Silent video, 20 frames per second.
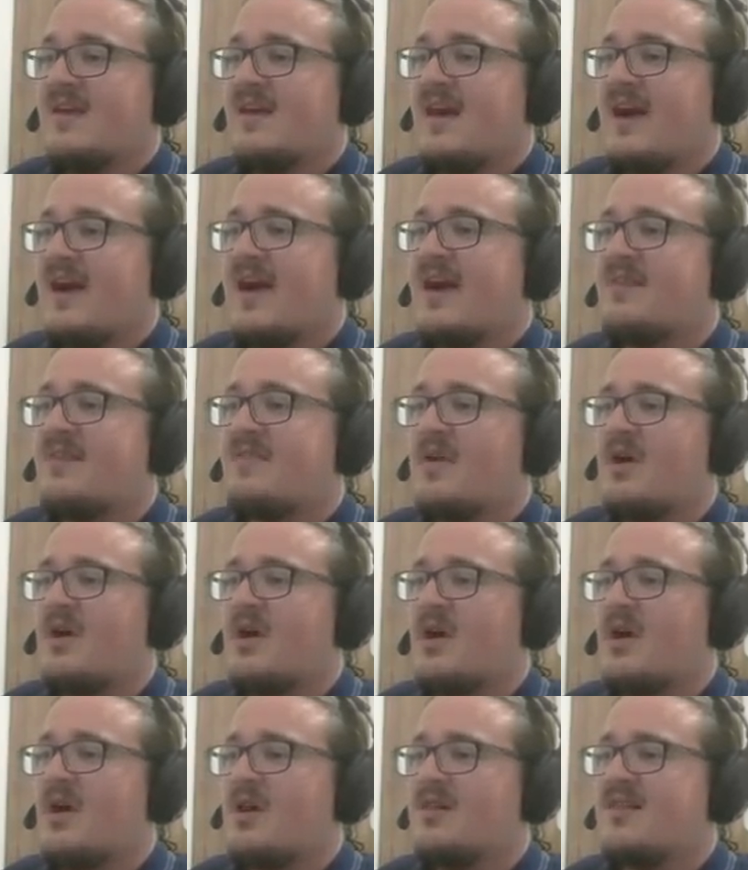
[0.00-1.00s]
I have
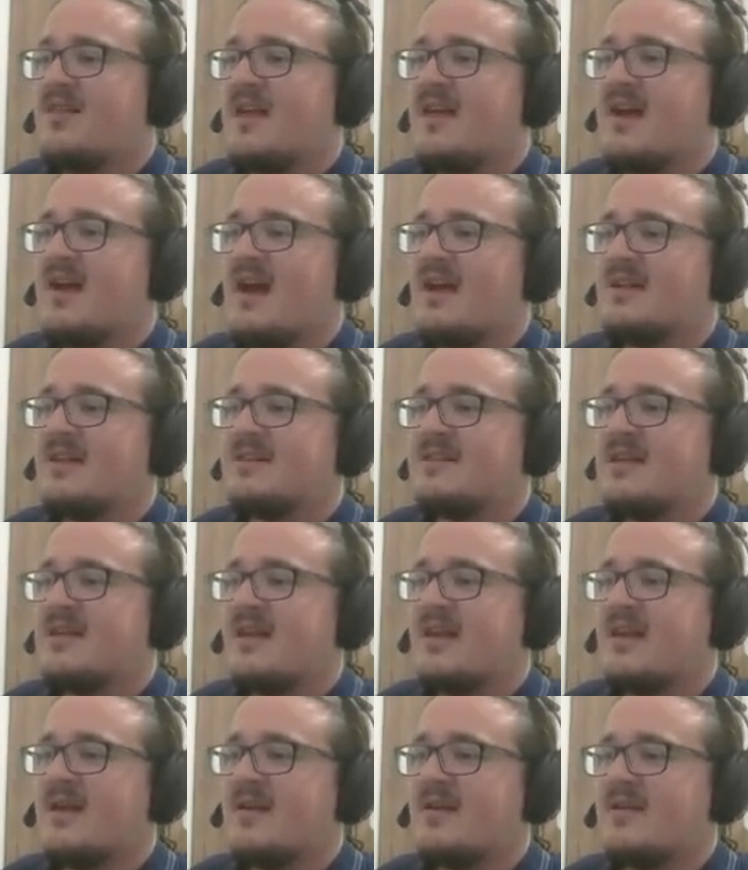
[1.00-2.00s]
all the guns
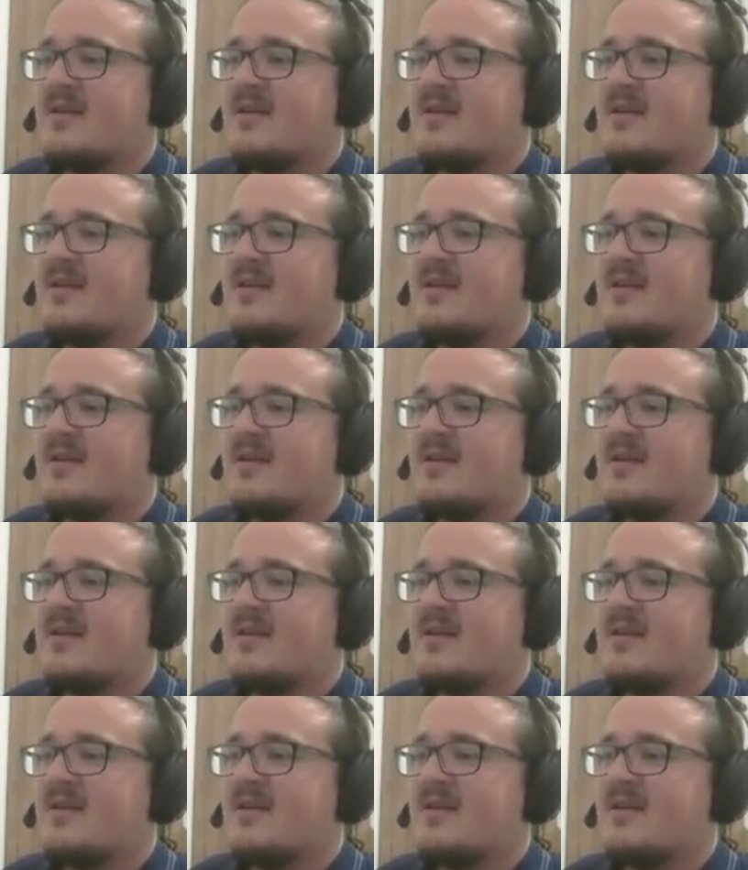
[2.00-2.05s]
here.